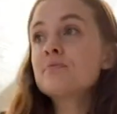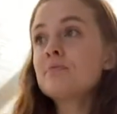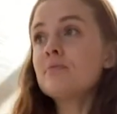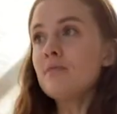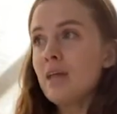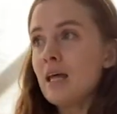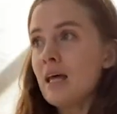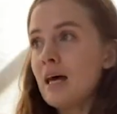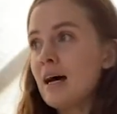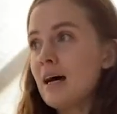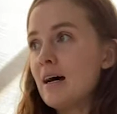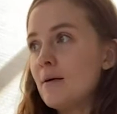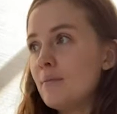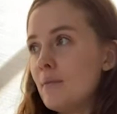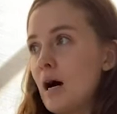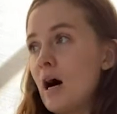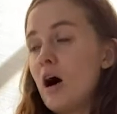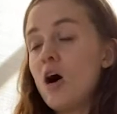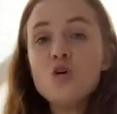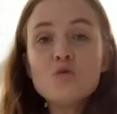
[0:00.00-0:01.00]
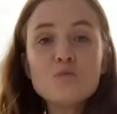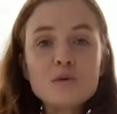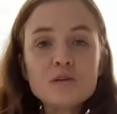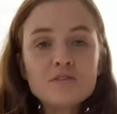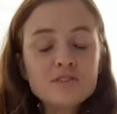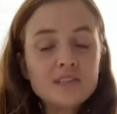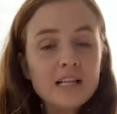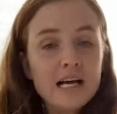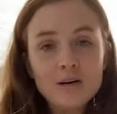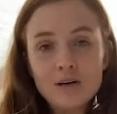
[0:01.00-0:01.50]
a wholemeal
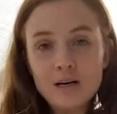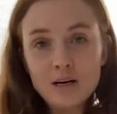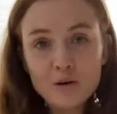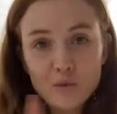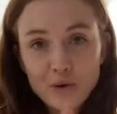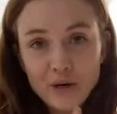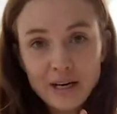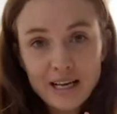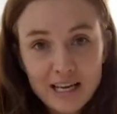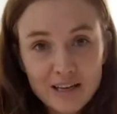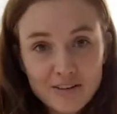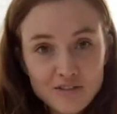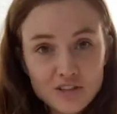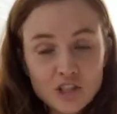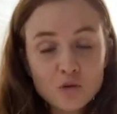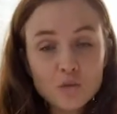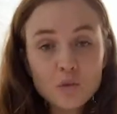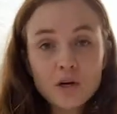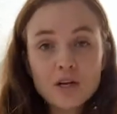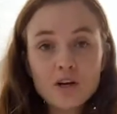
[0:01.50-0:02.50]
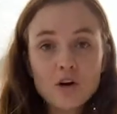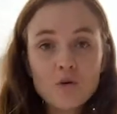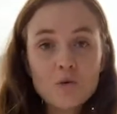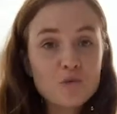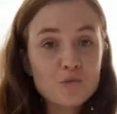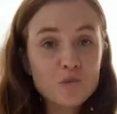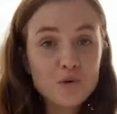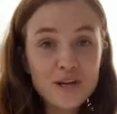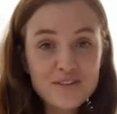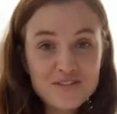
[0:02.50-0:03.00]
flour, whatever you want to go
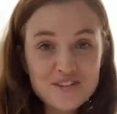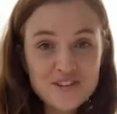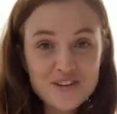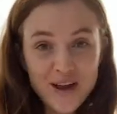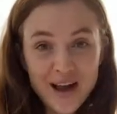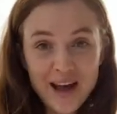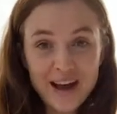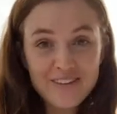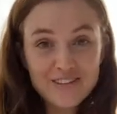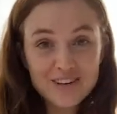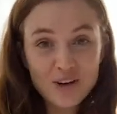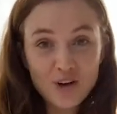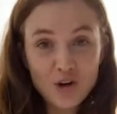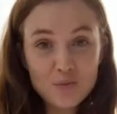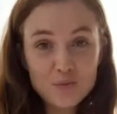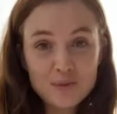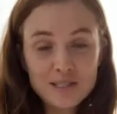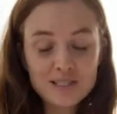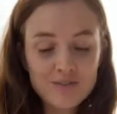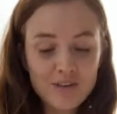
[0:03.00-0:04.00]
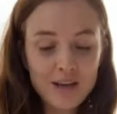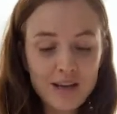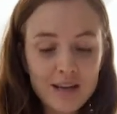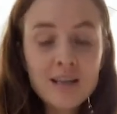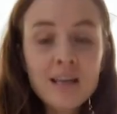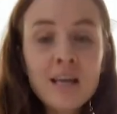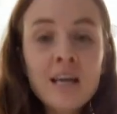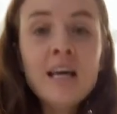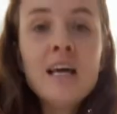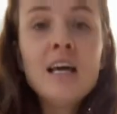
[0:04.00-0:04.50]
with, whatever you have at home is fine.